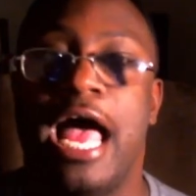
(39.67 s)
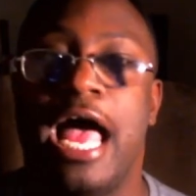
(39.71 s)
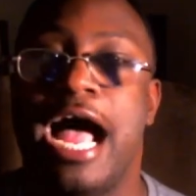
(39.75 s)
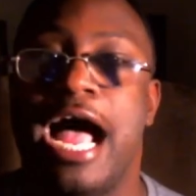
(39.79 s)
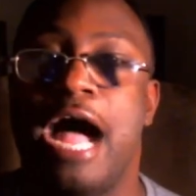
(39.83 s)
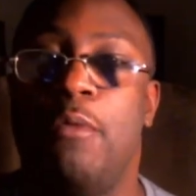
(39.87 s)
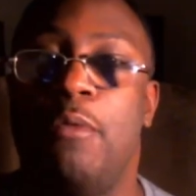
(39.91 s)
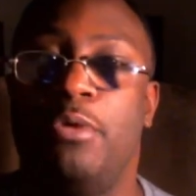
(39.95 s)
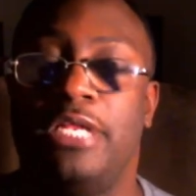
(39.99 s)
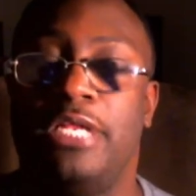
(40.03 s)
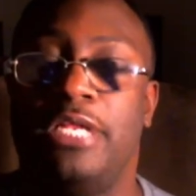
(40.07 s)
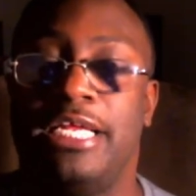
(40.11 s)
I
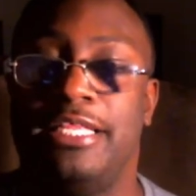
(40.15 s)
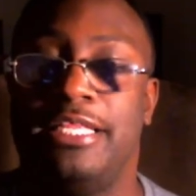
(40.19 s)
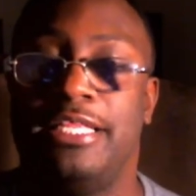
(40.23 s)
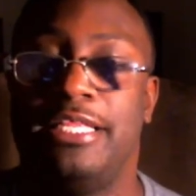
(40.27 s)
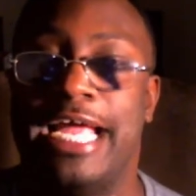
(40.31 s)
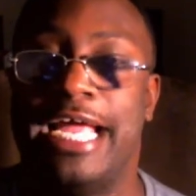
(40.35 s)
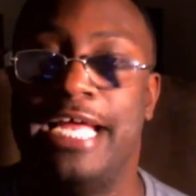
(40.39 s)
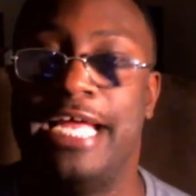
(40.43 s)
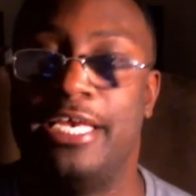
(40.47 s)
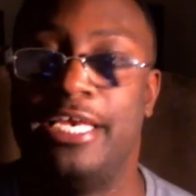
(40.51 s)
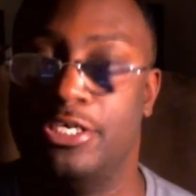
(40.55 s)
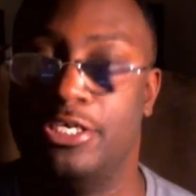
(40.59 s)
will link
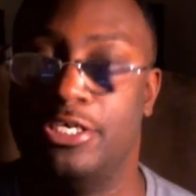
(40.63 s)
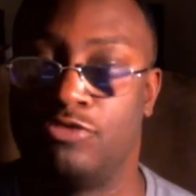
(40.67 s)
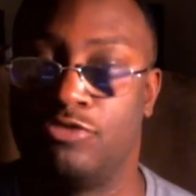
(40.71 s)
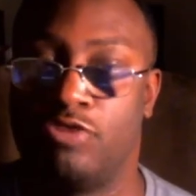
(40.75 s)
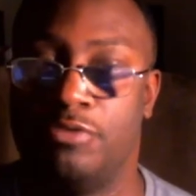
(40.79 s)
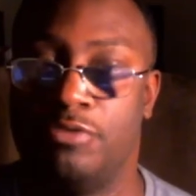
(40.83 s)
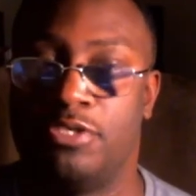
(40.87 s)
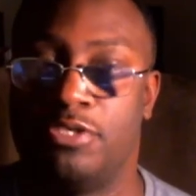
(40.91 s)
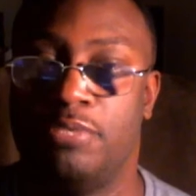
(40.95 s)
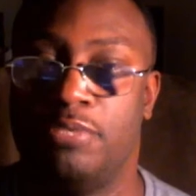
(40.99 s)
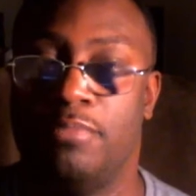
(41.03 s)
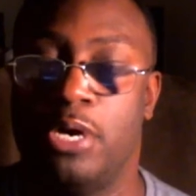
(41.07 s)
that in the
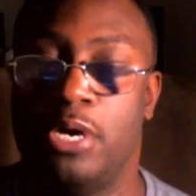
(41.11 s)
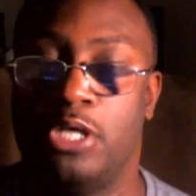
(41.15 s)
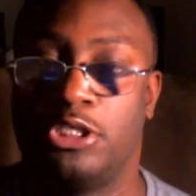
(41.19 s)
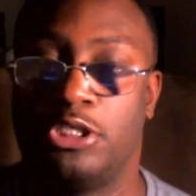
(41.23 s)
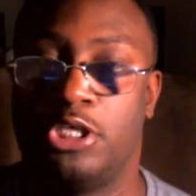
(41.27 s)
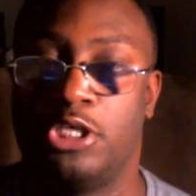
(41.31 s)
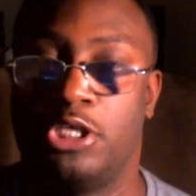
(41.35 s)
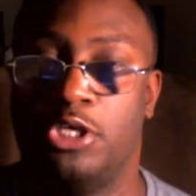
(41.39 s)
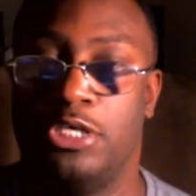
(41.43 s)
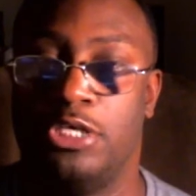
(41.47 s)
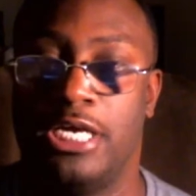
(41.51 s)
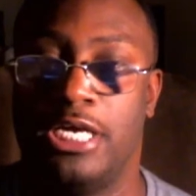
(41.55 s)
description bar
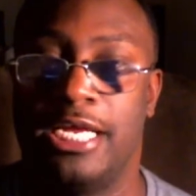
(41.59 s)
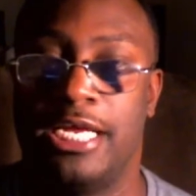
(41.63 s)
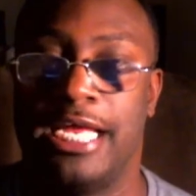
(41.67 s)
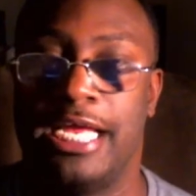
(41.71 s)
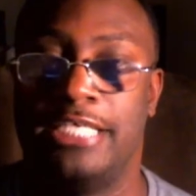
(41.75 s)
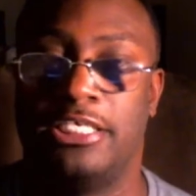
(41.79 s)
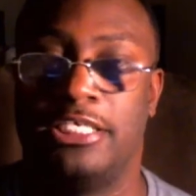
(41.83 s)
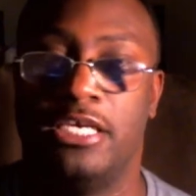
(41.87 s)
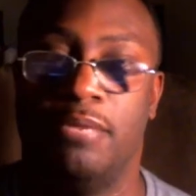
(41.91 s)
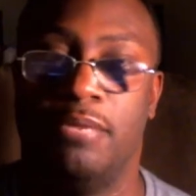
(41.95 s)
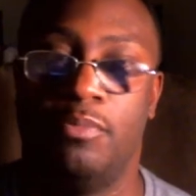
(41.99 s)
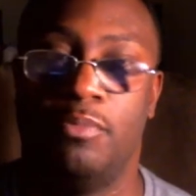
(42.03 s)
so you can
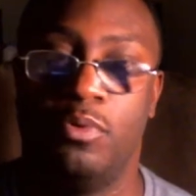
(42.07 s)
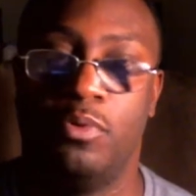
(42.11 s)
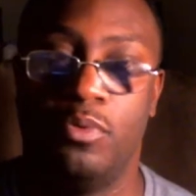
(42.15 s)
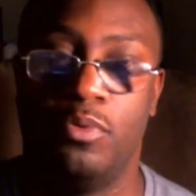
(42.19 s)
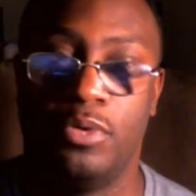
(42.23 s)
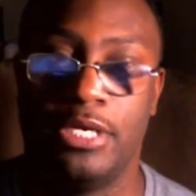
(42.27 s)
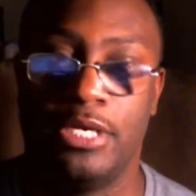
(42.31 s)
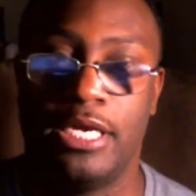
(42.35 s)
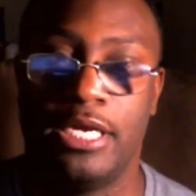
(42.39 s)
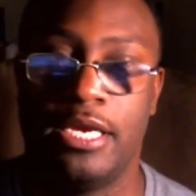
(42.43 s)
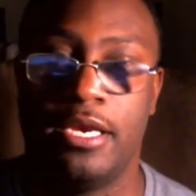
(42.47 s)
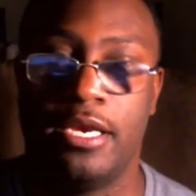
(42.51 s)
catch it up
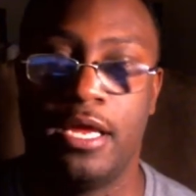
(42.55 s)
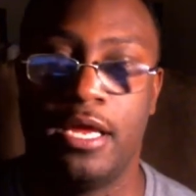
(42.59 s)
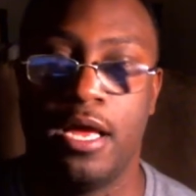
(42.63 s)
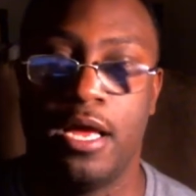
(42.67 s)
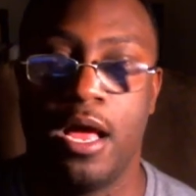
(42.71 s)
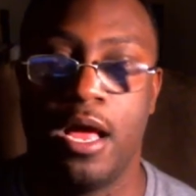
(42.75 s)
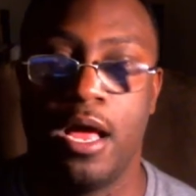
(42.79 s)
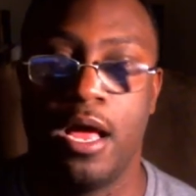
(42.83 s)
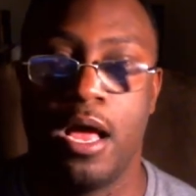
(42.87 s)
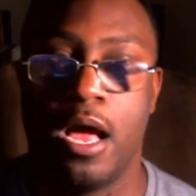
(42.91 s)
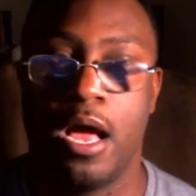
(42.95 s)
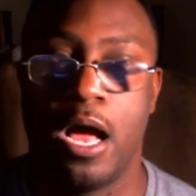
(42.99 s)
on it.
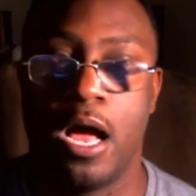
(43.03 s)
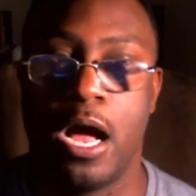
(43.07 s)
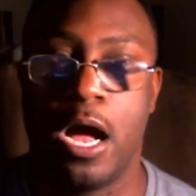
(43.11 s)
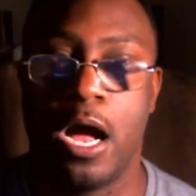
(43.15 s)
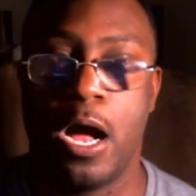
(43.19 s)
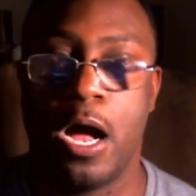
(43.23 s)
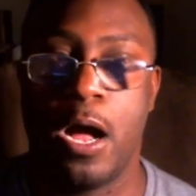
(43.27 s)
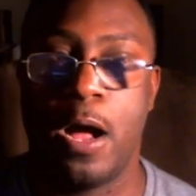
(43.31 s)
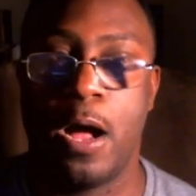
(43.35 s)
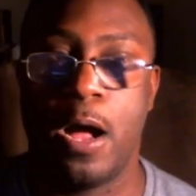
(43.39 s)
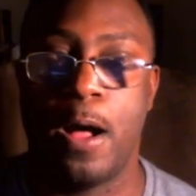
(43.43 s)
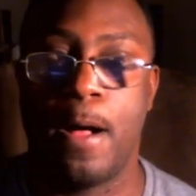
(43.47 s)

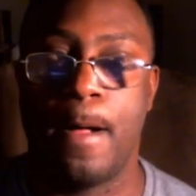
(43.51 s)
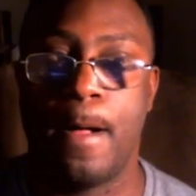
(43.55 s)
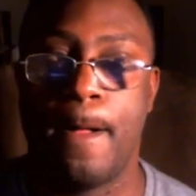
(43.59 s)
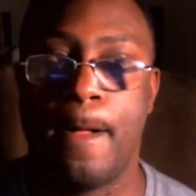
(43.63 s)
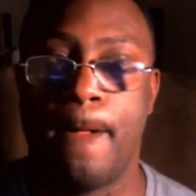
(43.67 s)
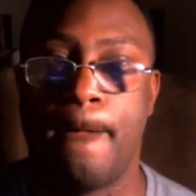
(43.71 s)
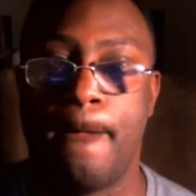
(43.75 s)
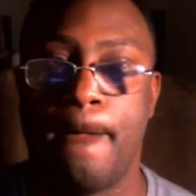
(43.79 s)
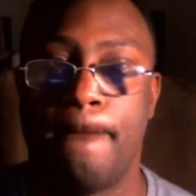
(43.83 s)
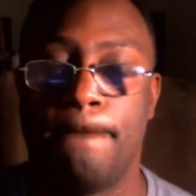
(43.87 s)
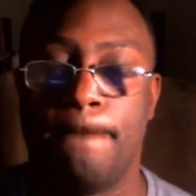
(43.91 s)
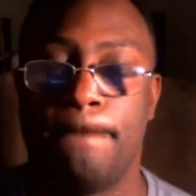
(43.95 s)

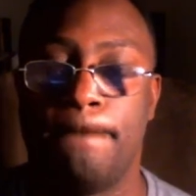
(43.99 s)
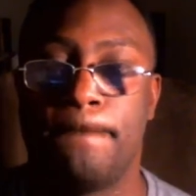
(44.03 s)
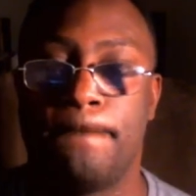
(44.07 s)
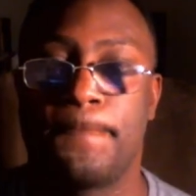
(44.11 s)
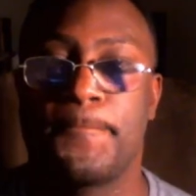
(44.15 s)
I'm